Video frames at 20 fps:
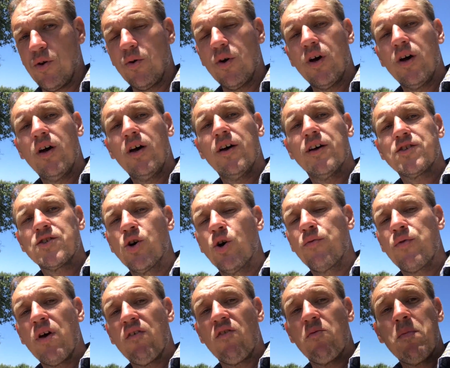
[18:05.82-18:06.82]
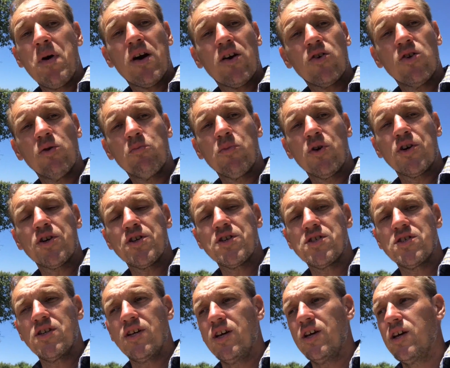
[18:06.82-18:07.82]
you. So if you have a medical
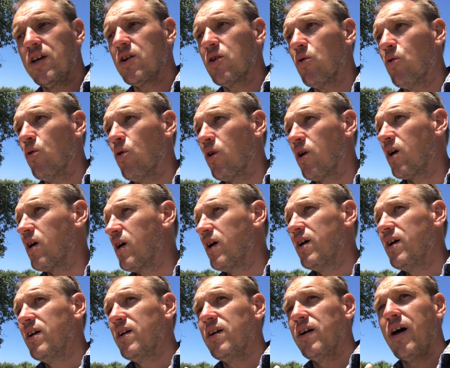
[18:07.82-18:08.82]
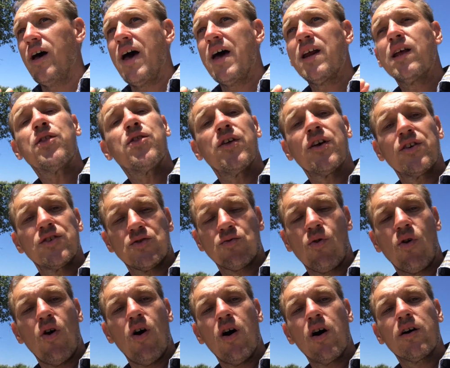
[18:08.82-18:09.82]
emergency or anything is
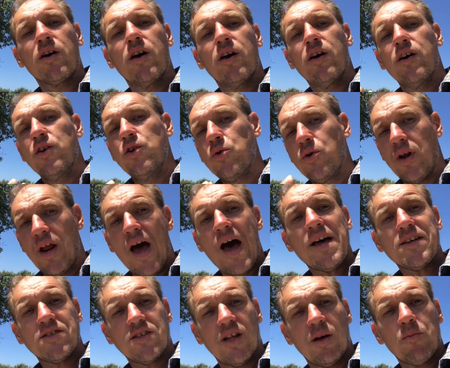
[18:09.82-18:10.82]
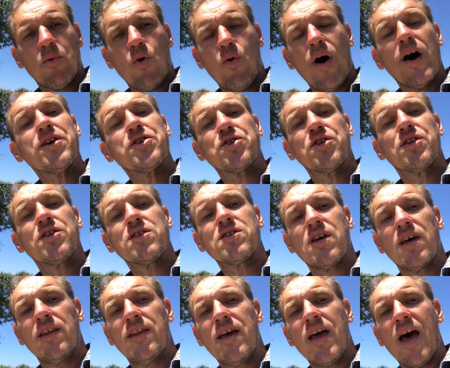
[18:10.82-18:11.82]
wrong, you can ask them questions,
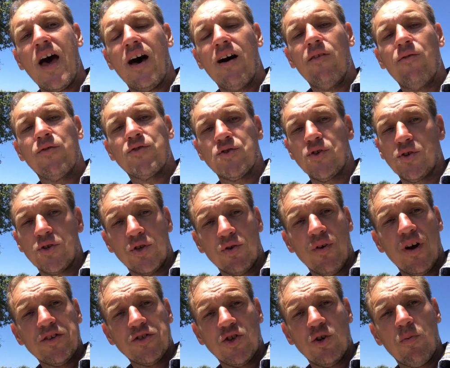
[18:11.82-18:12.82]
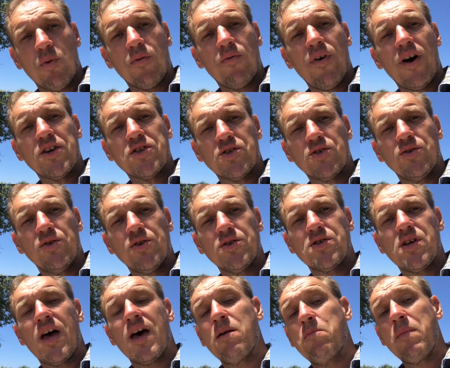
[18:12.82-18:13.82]
and they have search and rescue
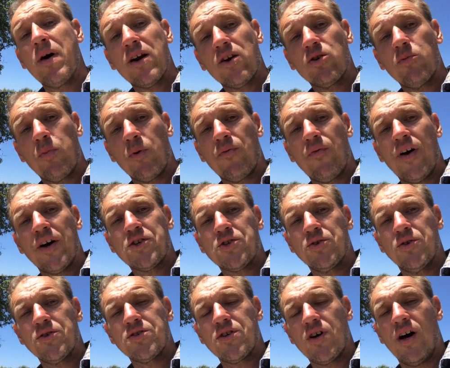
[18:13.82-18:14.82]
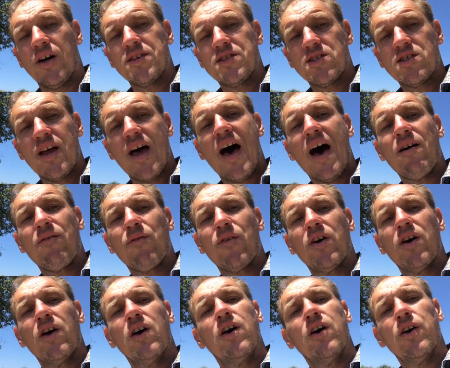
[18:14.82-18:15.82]
professionals and medical professionals on staff
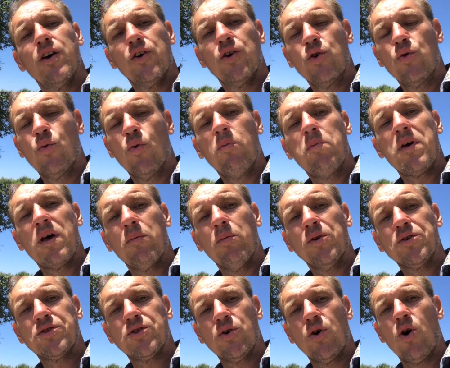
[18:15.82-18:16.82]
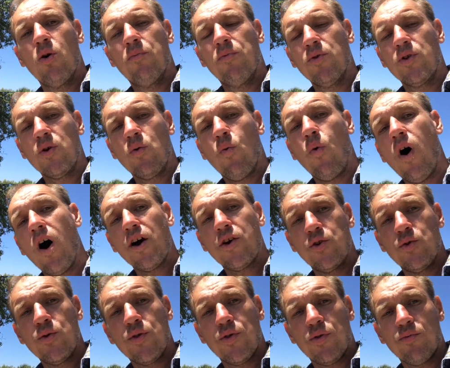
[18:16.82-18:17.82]
who will be able to hopefully
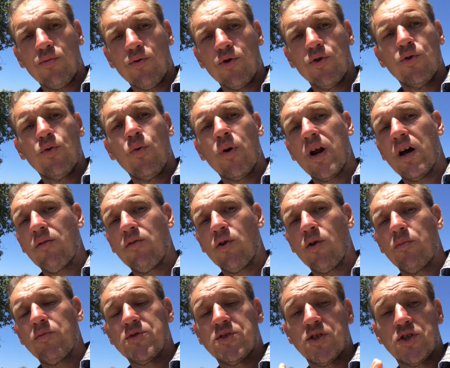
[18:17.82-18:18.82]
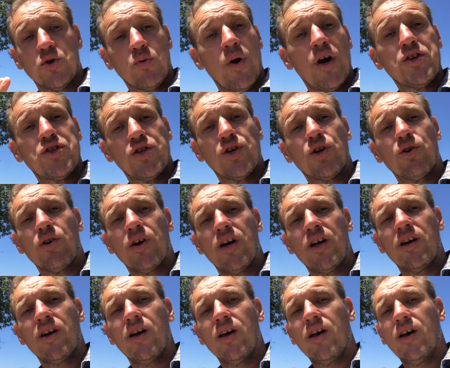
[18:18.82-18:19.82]
walk you through whatever situation you're
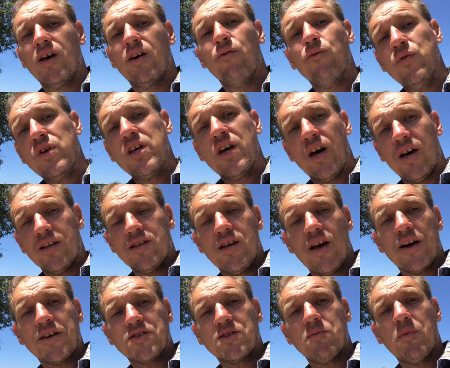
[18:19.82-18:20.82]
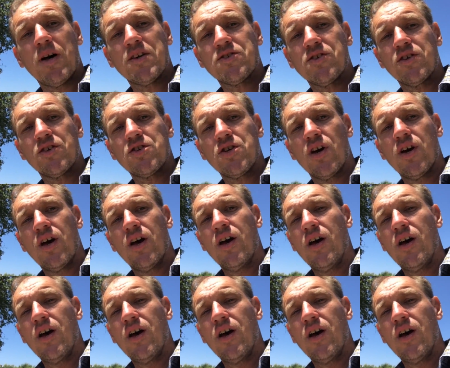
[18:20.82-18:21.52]
in via a text message.